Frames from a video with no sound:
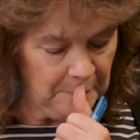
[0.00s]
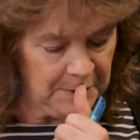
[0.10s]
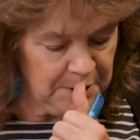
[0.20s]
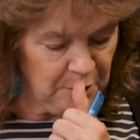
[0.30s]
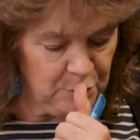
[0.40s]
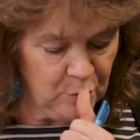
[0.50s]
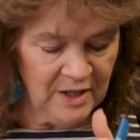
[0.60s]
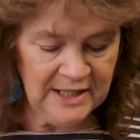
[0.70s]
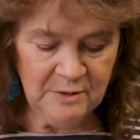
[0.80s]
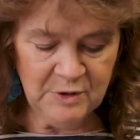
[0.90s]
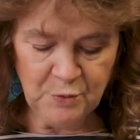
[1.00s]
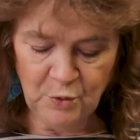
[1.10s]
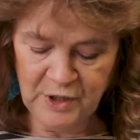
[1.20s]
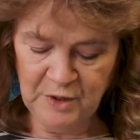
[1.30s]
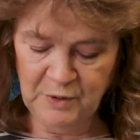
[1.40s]
We're told while he was
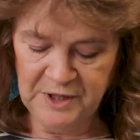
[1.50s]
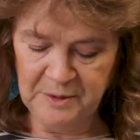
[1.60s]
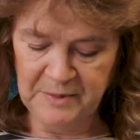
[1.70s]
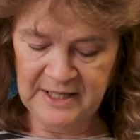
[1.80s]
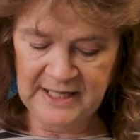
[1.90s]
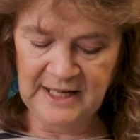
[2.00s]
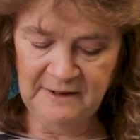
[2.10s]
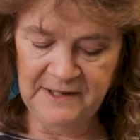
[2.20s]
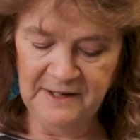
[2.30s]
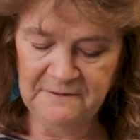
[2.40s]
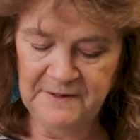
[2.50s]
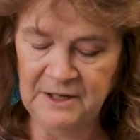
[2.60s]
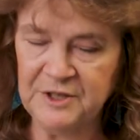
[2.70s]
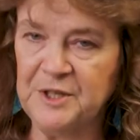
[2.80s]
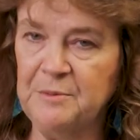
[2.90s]
walking with them, he carefully
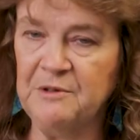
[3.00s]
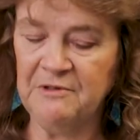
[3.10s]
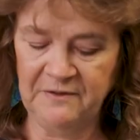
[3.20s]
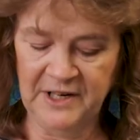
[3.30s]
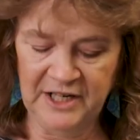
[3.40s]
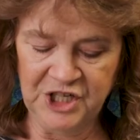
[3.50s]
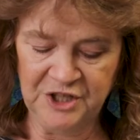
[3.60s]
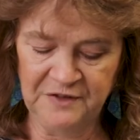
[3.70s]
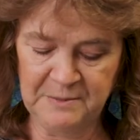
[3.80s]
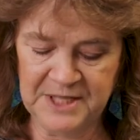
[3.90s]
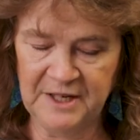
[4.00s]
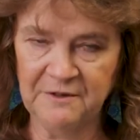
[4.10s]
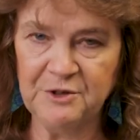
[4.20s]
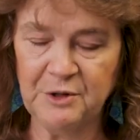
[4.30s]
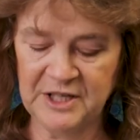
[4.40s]
unveiled to them the revelation of
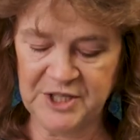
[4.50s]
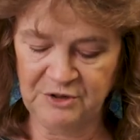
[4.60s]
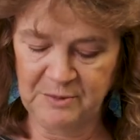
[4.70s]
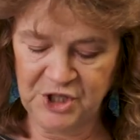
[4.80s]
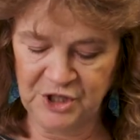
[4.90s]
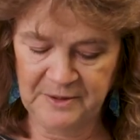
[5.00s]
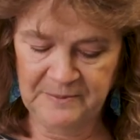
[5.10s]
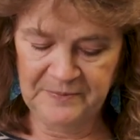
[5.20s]
himself throughout Scripture.